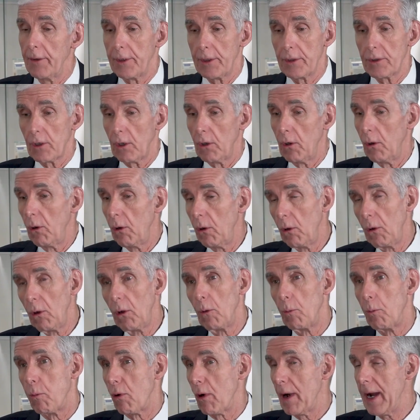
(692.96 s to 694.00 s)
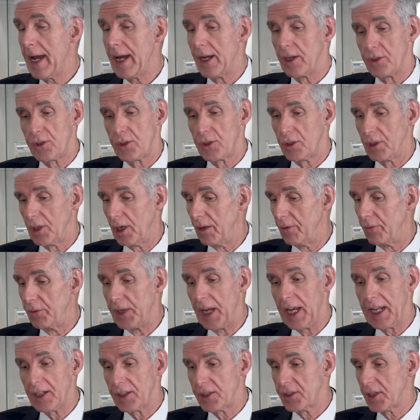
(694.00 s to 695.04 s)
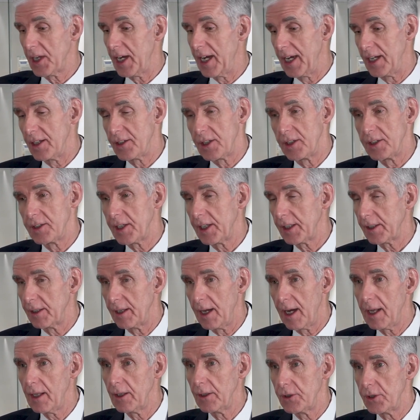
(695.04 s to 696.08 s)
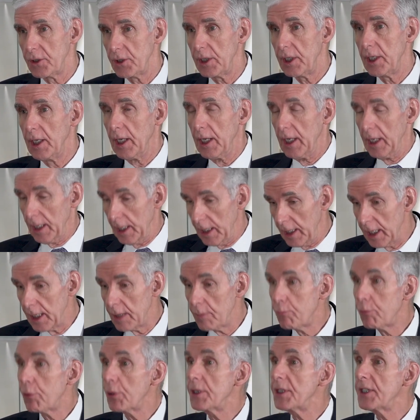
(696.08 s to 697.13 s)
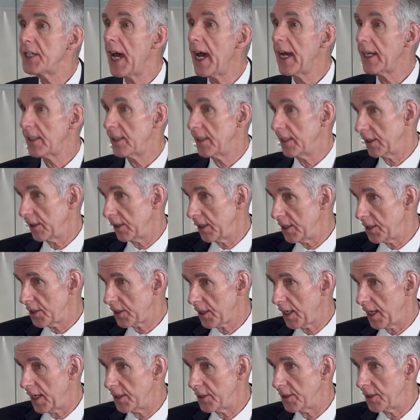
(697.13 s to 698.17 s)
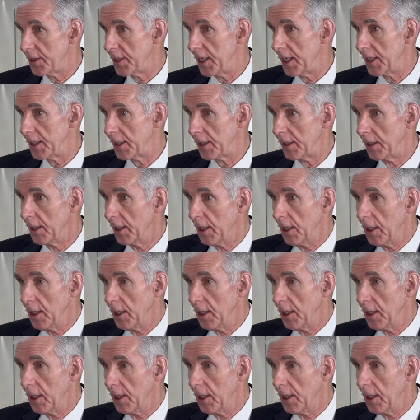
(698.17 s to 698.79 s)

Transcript: there's a whole branch of data science and technology in protecting these kinds of data.